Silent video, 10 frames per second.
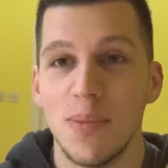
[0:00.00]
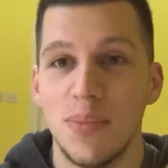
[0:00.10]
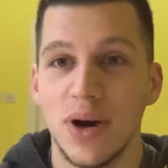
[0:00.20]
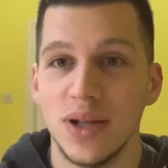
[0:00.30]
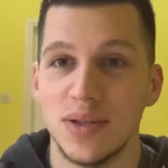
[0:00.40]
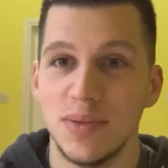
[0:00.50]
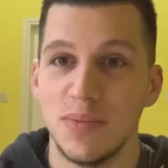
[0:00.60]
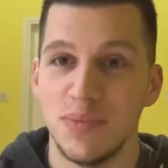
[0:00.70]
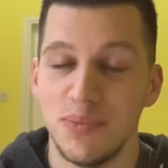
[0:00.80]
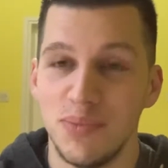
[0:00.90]
But
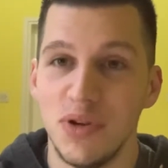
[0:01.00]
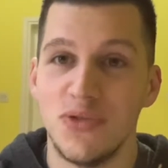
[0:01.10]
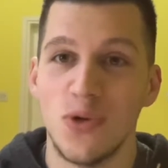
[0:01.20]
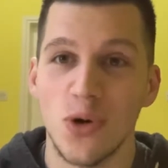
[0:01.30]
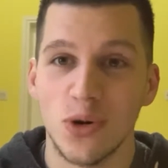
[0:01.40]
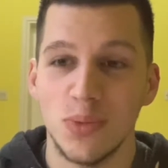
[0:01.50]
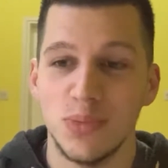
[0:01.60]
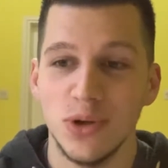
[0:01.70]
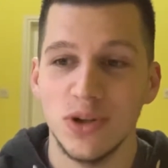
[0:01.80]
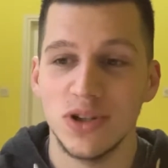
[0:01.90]
before
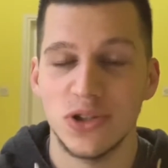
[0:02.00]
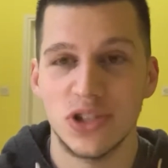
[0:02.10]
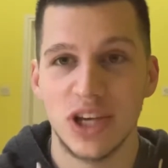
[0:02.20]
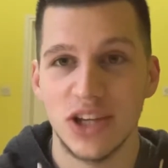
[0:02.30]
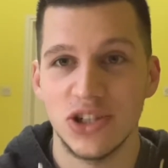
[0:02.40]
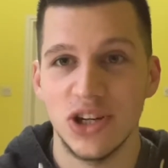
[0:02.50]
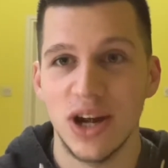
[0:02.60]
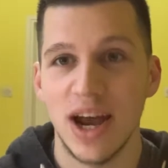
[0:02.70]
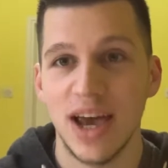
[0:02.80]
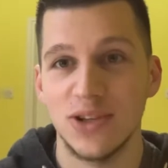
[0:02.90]
computers,
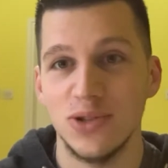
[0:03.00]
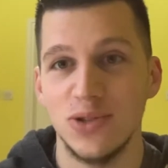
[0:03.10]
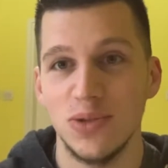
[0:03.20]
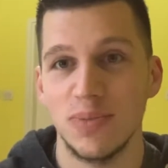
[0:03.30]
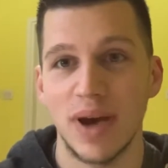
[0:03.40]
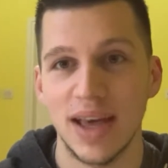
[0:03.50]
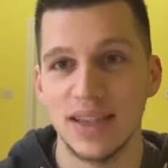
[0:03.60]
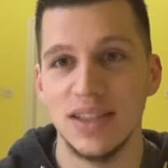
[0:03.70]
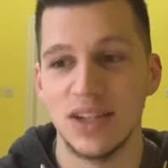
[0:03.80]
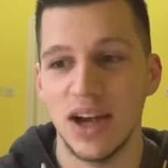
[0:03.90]
cashier had to do
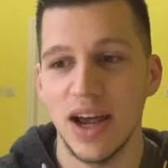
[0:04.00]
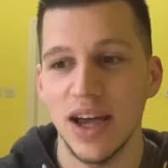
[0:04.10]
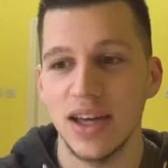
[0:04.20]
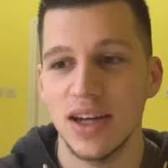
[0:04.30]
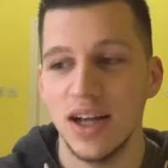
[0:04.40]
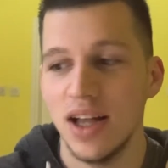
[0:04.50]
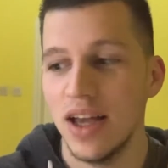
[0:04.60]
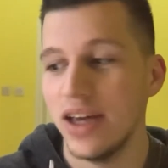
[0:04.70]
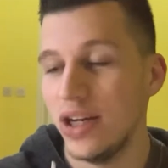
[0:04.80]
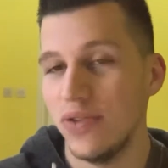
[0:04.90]
math in their head.
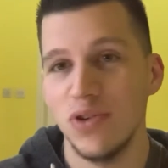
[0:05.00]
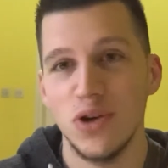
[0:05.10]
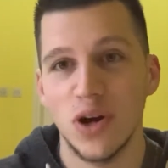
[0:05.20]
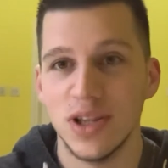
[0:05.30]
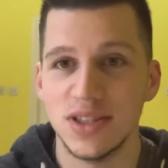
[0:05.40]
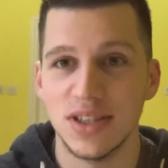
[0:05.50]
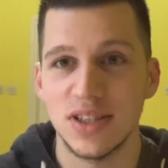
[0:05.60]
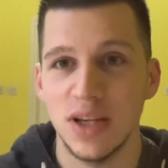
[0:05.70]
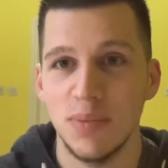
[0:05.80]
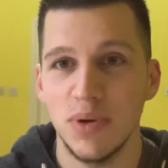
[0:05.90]
And even though it's a
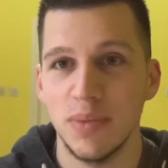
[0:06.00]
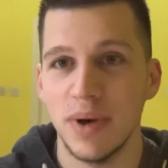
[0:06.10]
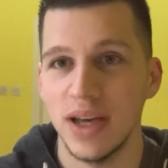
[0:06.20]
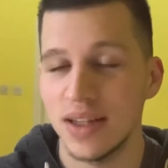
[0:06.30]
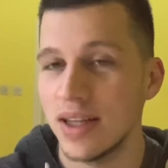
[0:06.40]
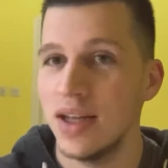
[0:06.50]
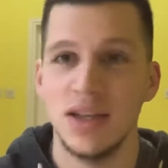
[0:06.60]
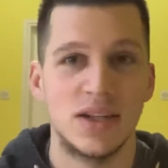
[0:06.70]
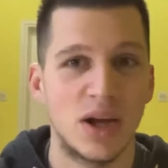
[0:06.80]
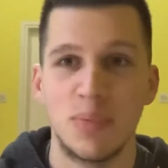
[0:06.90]
simple math,
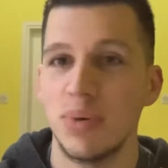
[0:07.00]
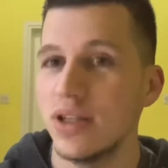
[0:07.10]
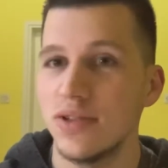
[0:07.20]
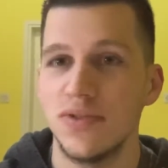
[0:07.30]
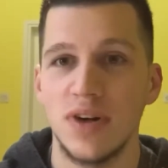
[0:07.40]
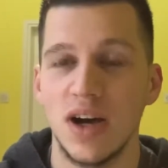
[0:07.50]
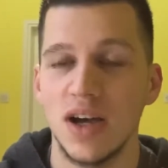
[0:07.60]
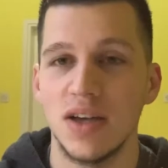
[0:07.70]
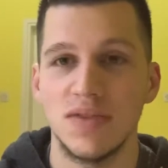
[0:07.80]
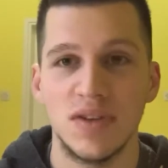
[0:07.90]
10 plus
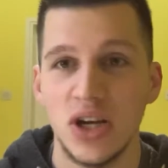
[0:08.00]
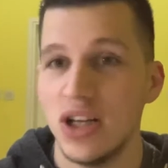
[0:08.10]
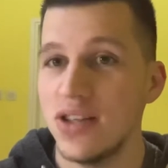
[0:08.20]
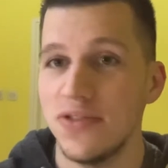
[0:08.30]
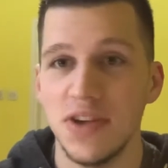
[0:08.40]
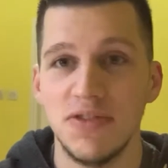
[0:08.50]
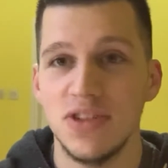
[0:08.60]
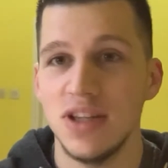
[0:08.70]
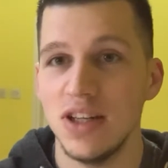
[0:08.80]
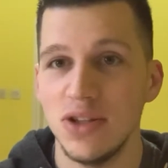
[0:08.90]
5 is
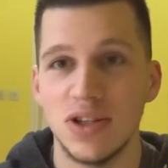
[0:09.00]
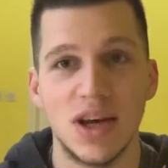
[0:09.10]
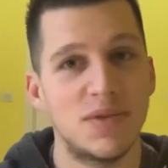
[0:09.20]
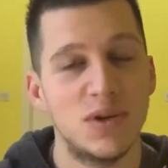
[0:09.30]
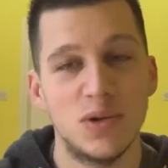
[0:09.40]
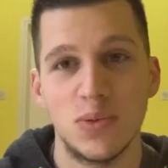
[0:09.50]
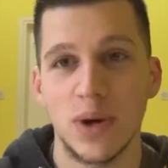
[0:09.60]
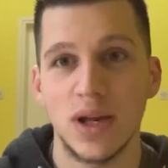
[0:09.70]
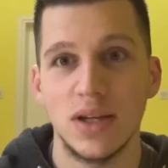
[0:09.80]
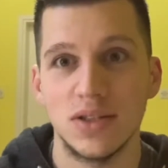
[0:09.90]
15, you give them
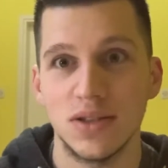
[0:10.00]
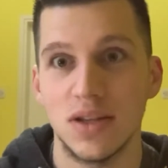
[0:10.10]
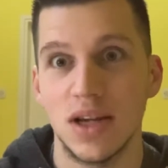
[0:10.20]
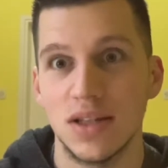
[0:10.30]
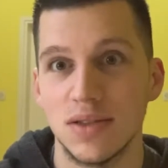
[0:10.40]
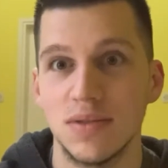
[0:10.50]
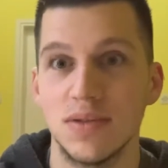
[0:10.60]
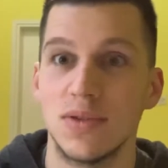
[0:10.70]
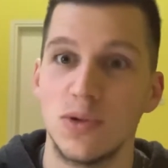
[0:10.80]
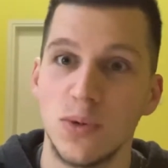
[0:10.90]
20, so that's
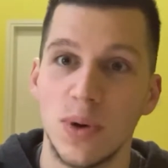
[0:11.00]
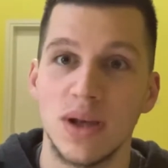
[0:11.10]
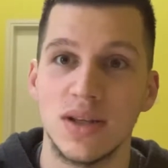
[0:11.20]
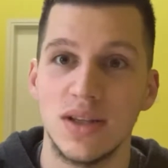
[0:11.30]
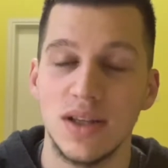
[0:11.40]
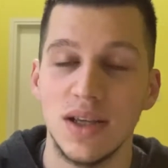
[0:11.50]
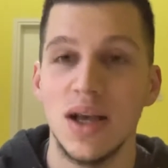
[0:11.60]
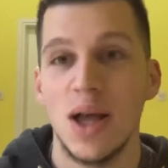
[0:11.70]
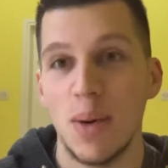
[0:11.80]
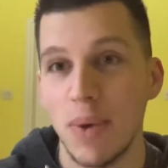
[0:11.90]
20
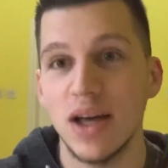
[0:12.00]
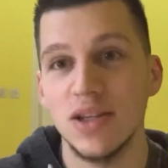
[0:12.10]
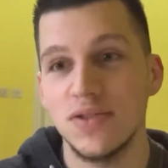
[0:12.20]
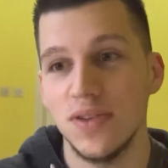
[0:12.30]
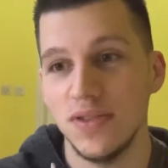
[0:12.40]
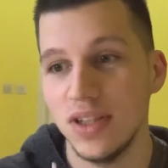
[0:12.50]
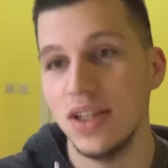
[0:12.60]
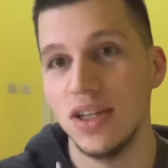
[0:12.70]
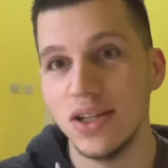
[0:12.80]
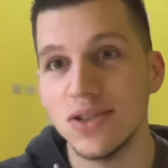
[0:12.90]
minus
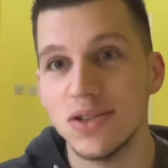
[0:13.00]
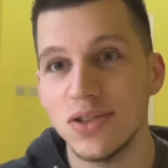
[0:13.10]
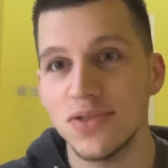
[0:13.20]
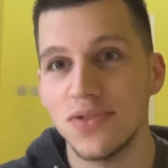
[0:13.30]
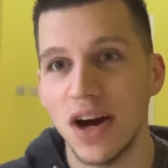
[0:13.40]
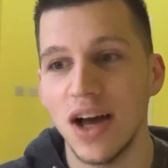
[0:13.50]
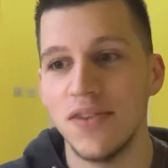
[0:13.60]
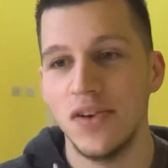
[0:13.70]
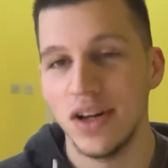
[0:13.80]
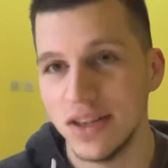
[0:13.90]
15 equals
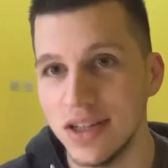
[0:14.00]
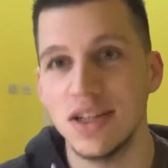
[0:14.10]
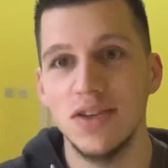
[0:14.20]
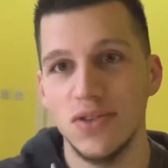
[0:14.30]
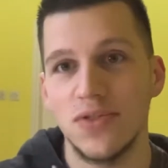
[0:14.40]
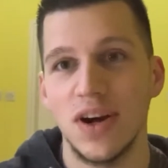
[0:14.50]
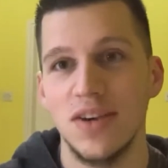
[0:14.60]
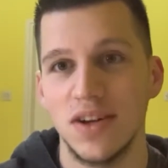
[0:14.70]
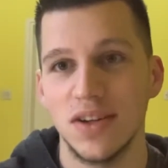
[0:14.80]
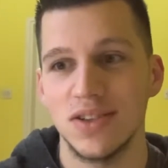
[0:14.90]
5, and they give you
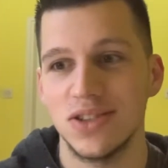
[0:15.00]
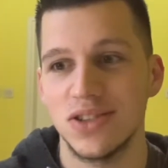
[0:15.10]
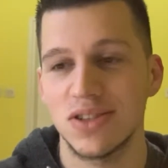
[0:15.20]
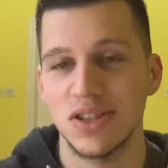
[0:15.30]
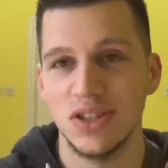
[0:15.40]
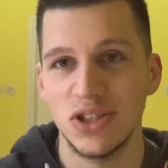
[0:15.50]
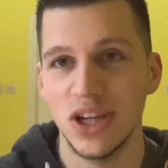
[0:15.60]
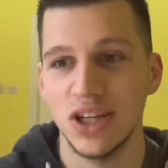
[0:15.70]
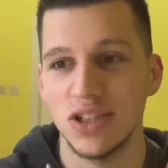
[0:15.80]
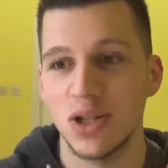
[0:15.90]
$5 in
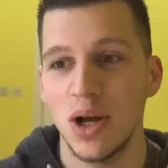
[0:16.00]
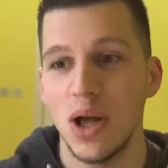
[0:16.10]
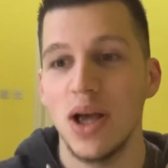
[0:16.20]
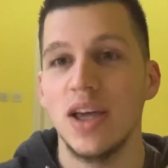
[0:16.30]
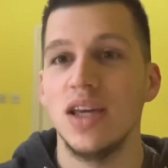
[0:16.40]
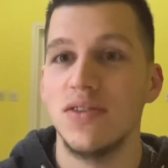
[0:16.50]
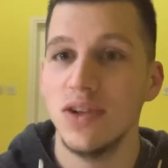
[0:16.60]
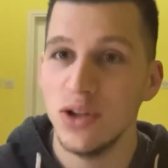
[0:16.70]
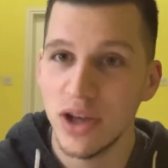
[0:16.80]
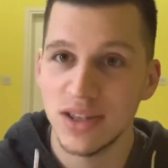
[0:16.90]
change.
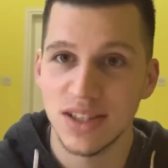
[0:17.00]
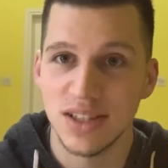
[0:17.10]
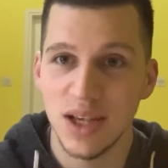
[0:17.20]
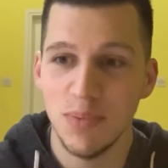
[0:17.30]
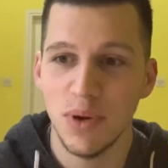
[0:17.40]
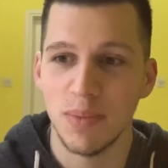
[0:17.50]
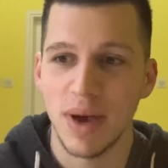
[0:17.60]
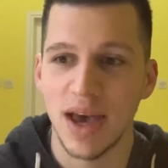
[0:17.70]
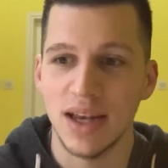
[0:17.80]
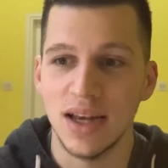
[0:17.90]
Even though it's a simple
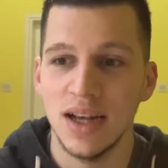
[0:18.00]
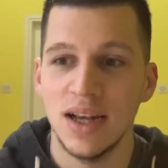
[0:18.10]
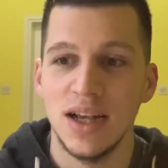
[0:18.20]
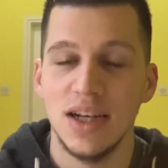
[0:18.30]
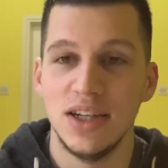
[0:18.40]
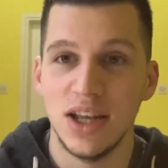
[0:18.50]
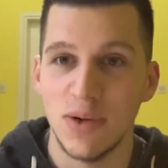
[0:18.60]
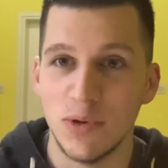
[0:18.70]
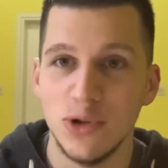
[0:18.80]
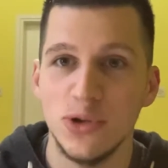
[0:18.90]
math, they
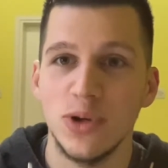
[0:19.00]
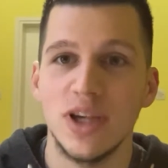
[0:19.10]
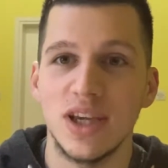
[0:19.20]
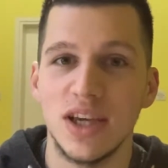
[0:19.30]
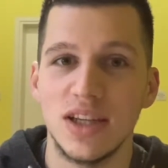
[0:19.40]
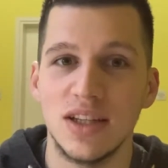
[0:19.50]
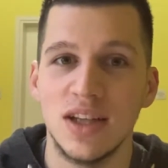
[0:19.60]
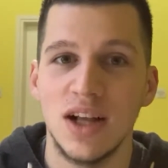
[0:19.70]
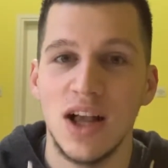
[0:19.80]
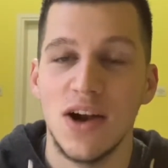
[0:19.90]
were doing it
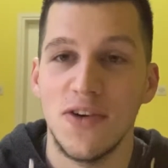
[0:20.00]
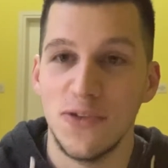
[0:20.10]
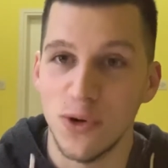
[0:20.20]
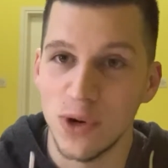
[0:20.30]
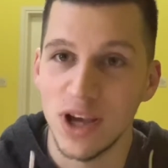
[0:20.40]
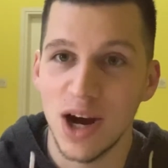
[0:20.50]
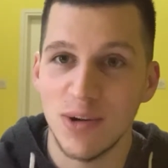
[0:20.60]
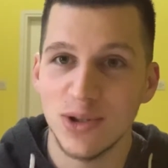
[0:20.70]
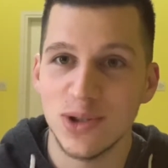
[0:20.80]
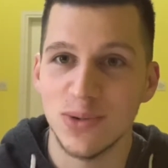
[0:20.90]
40
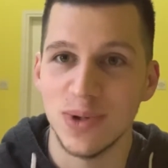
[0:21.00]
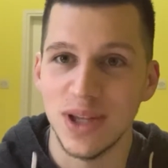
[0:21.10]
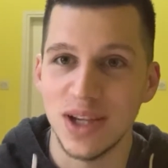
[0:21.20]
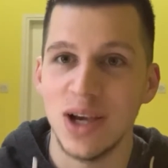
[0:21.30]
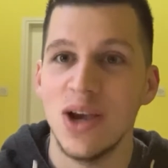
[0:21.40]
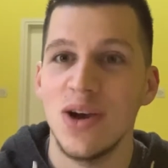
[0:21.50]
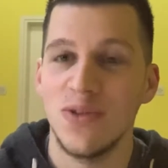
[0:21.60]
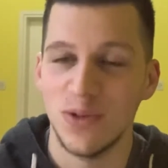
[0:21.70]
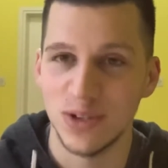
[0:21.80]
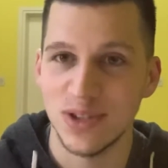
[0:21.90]
hours a week
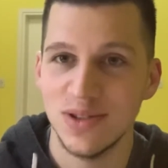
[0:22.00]
for